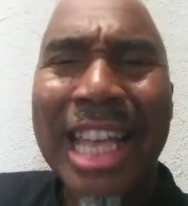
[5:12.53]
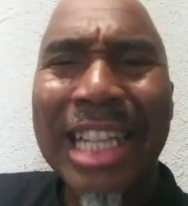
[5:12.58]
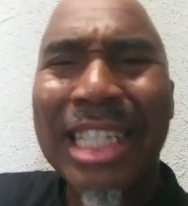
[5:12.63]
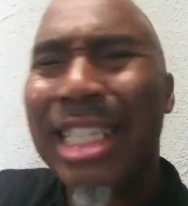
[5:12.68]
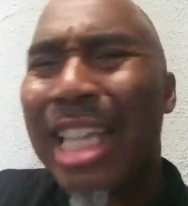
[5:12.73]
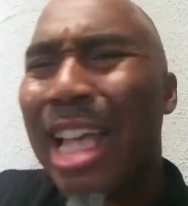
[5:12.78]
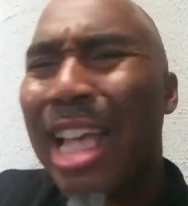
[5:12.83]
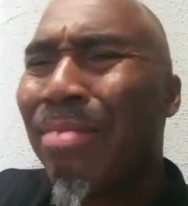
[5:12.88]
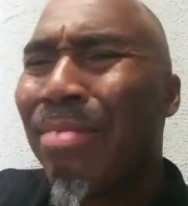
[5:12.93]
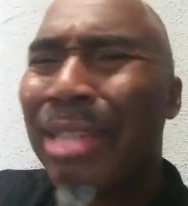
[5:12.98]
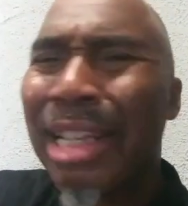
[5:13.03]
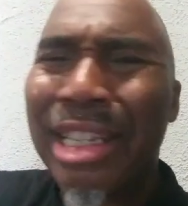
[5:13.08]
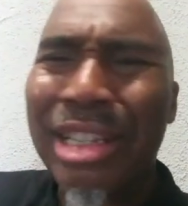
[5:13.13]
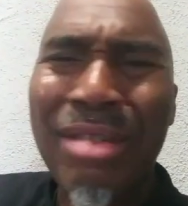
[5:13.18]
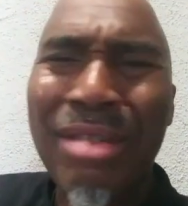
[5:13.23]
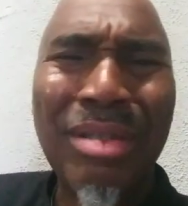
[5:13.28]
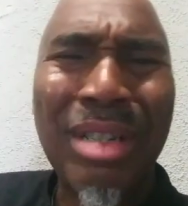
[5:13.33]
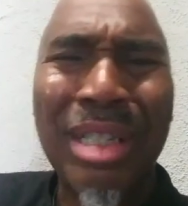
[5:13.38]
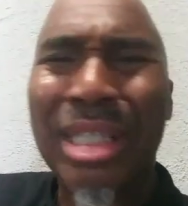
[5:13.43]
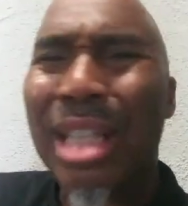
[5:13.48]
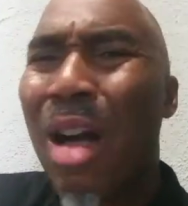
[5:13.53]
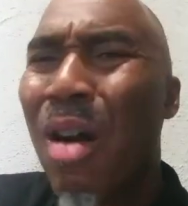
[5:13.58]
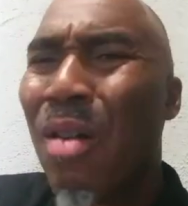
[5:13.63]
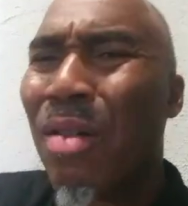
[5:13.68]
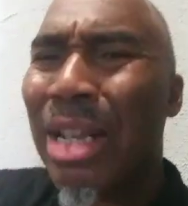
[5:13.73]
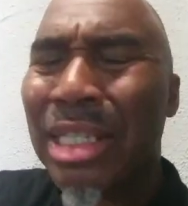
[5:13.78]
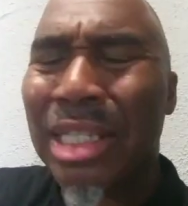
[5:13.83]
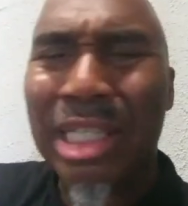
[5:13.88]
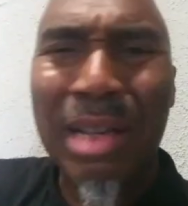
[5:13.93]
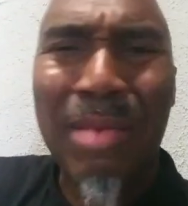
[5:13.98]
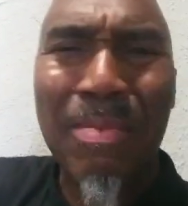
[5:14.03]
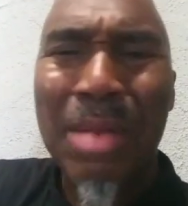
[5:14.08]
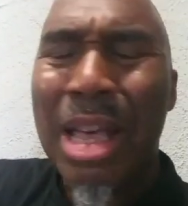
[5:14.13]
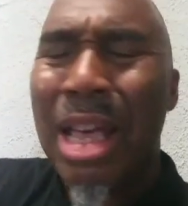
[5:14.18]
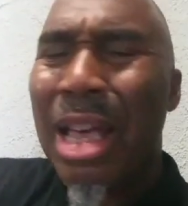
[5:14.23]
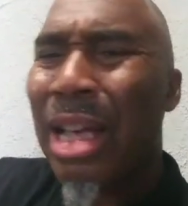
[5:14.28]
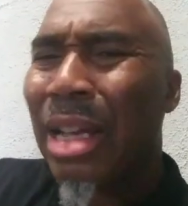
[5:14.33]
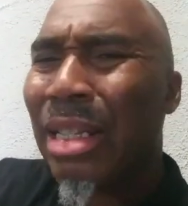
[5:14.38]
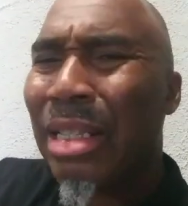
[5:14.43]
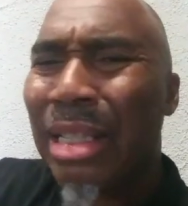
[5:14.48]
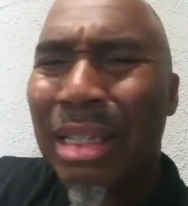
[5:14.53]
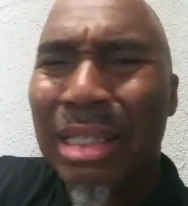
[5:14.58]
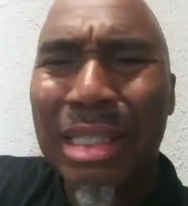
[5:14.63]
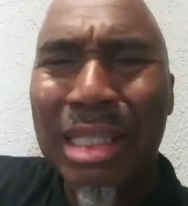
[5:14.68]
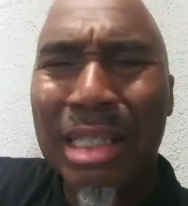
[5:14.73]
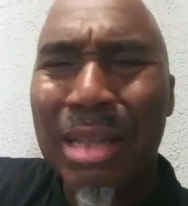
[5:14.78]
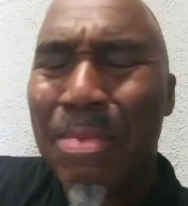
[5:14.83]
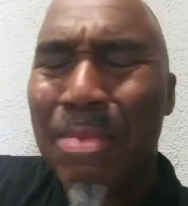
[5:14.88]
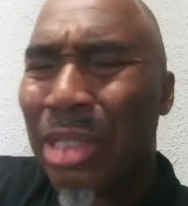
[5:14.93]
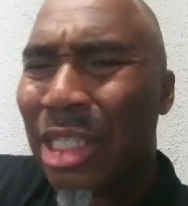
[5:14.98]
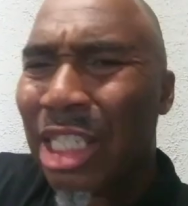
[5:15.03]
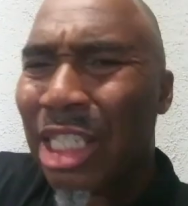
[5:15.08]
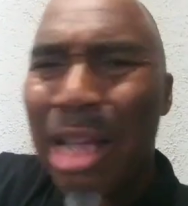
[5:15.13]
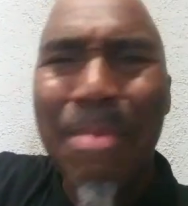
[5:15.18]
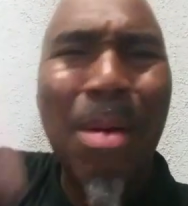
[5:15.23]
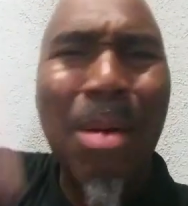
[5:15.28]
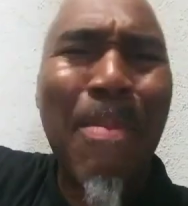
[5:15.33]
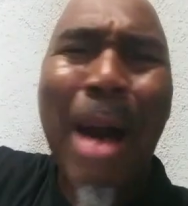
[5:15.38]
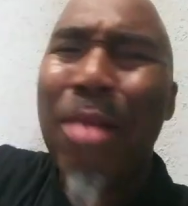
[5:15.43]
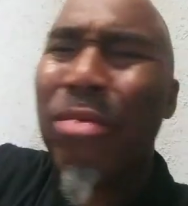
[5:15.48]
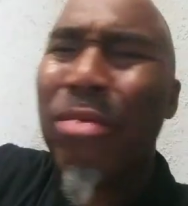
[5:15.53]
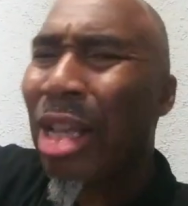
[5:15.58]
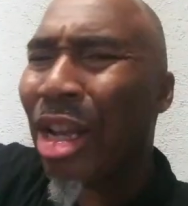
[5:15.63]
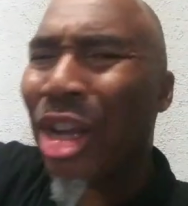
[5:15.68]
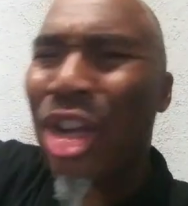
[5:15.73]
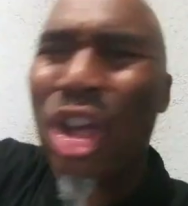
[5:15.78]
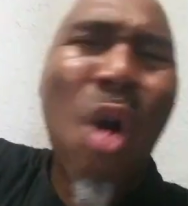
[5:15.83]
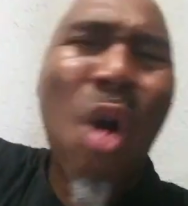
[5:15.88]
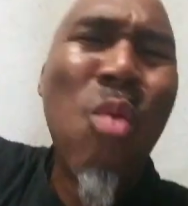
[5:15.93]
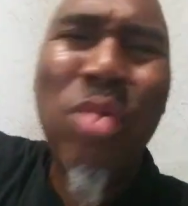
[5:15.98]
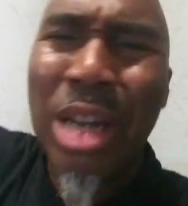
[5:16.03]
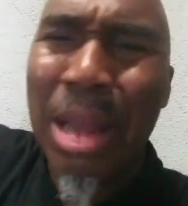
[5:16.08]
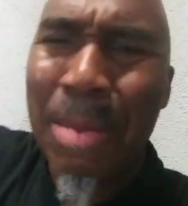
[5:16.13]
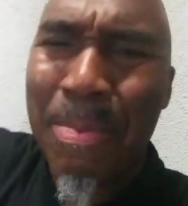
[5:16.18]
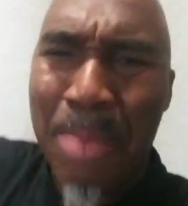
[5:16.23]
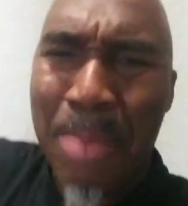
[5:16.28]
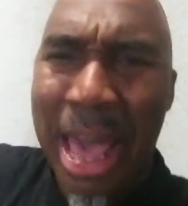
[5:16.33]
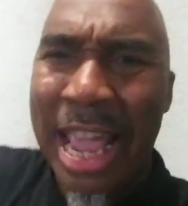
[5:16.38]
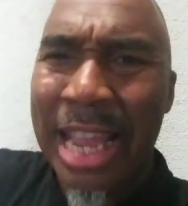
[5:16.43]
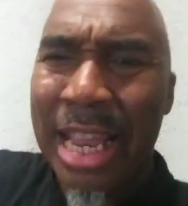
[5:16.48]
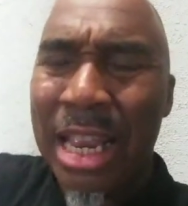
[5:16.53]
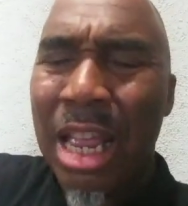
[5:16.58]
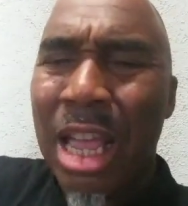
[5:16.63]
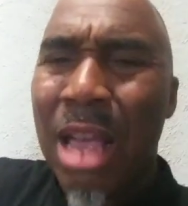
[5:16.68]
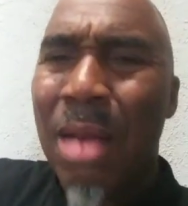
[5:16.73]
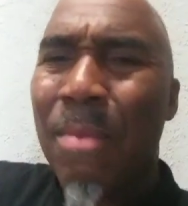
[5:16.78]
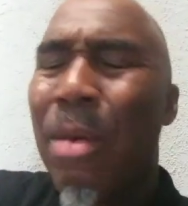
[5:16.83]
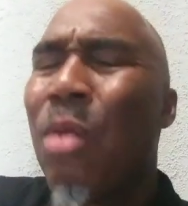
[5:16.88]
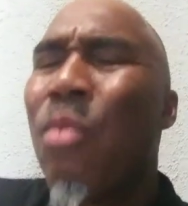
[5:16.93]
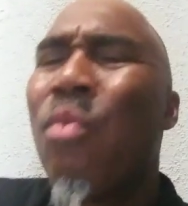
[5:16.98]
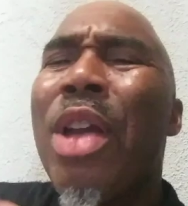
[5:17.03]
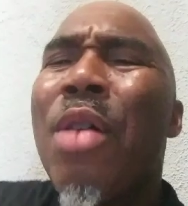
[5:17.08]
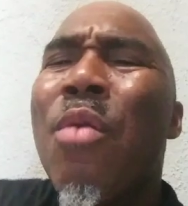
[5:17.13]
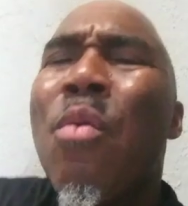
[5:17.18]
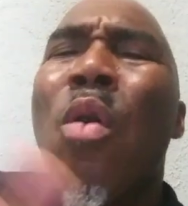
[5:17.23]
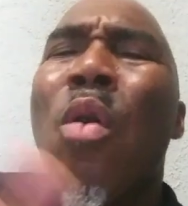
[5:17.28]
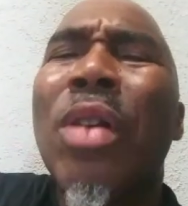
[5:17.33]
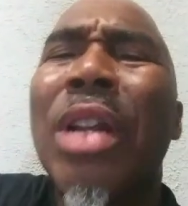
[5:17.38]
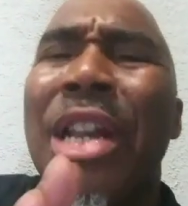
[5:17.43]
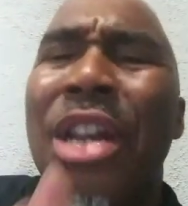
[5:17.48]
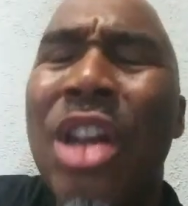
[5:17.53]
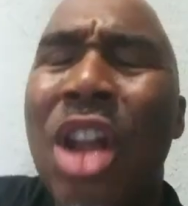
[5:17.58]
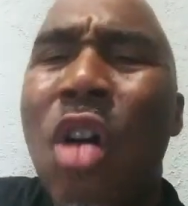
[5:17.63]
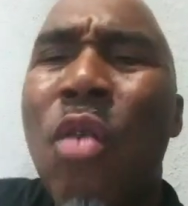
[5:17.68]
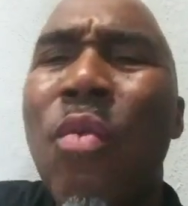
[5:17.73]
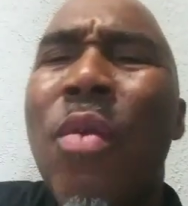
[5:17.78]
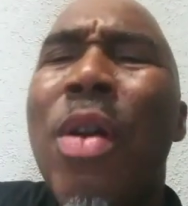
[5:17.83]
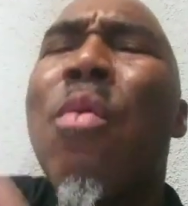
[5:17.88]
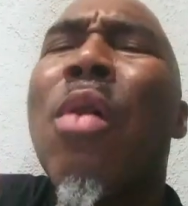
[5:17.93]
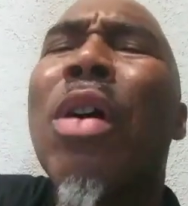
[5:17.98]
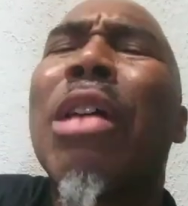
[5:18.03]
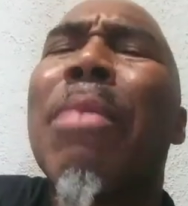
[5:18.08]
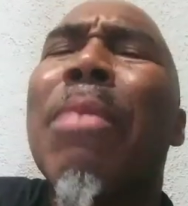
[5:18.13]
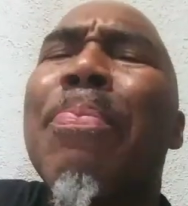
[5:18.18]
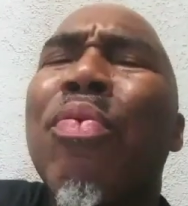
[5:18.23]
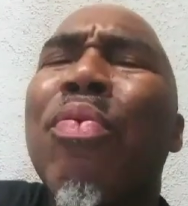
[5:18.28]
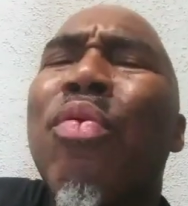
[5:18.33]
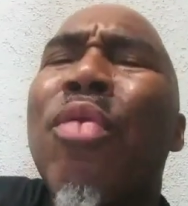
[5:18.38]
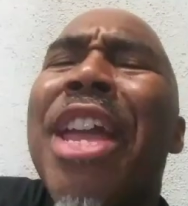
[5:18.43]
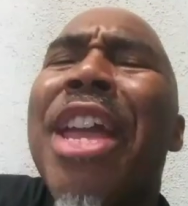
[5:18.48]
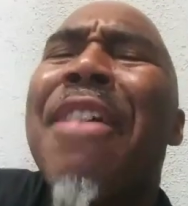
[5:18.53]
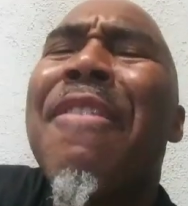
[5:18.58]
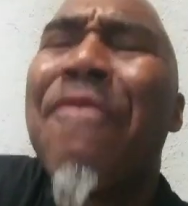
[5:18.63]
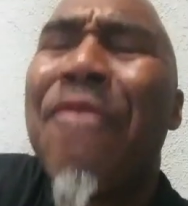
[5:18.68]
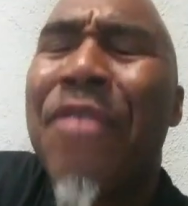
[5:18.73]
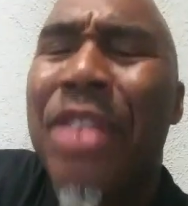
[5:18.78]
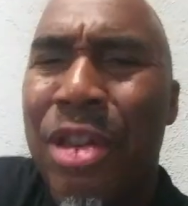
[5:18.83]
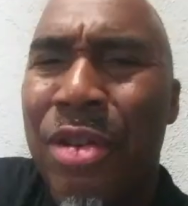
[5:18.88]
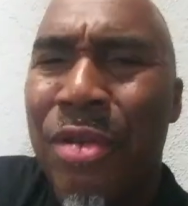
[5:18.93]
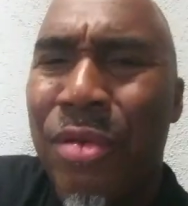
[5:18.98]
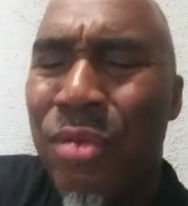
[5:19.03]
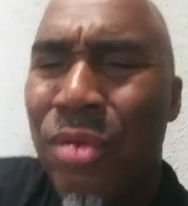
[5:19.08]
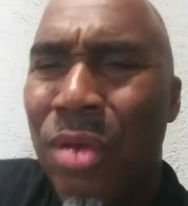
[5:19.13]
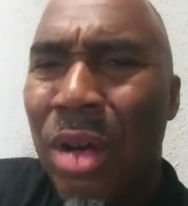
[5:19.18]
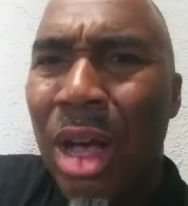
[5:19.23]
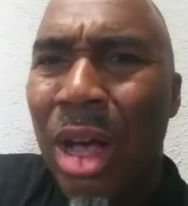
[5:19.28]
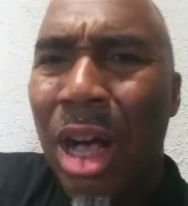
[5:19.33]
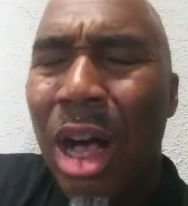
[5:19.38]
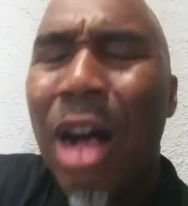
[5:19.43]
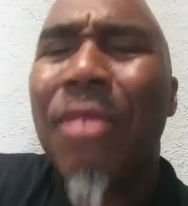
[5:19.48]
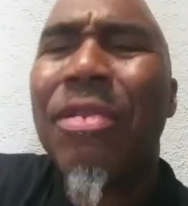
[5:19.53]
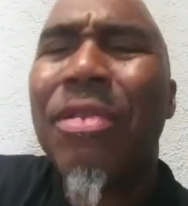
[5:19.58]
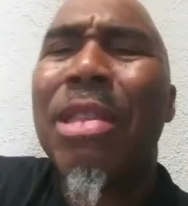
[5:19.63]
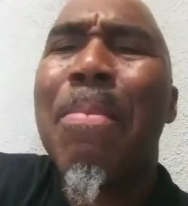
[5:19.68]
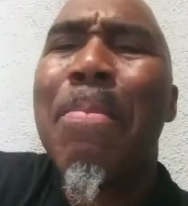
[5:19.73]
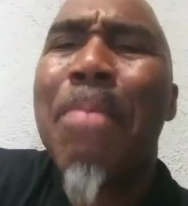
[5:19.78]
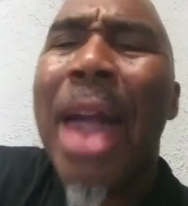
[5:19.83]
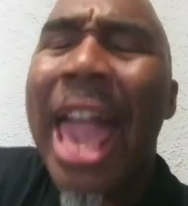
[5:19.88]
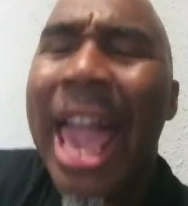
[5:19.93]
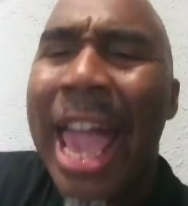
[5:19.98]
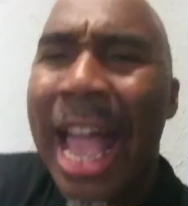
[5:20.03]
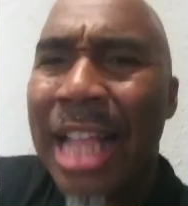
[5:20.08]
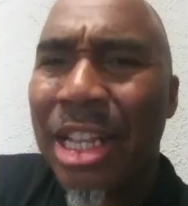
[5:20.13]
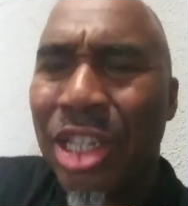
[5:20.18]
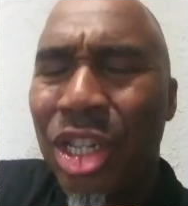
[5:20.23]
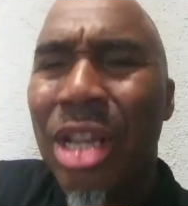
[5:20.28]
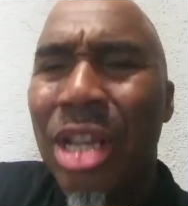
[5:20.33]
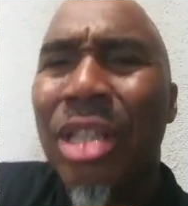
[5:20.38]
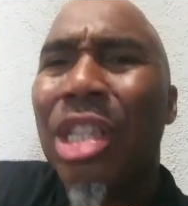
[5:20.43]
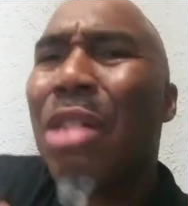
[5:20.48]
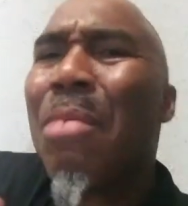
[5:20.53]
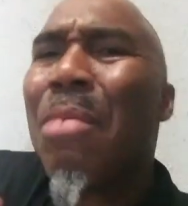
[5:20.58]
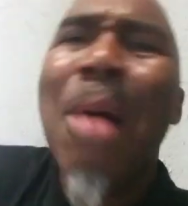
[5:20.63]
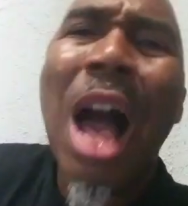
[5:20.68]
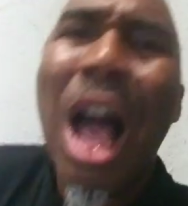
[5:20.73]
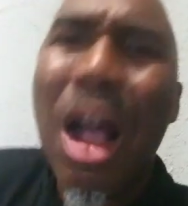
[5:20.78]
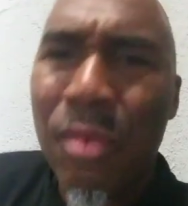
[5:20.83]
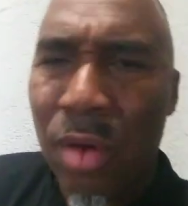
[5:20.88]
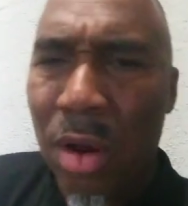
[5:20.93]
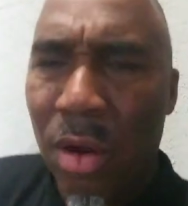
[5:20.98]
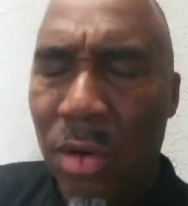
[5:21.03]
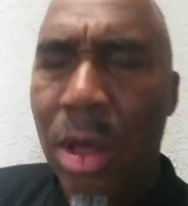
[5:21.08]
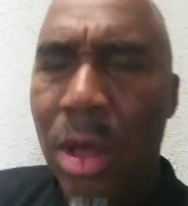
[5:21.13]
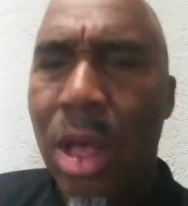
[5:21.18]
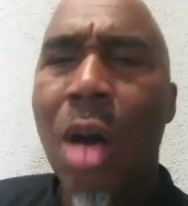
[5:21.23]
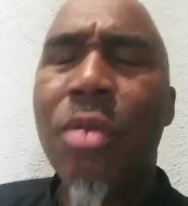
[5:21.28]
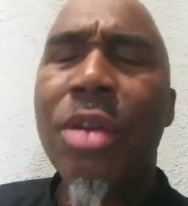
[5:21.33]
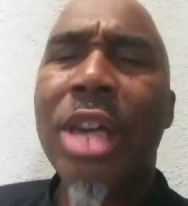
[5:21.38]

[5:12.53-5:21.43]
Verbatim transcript: It sounds like you are just talking some, some something about the GOAT debate, but we want to know, we want a preview of the match tomorrow.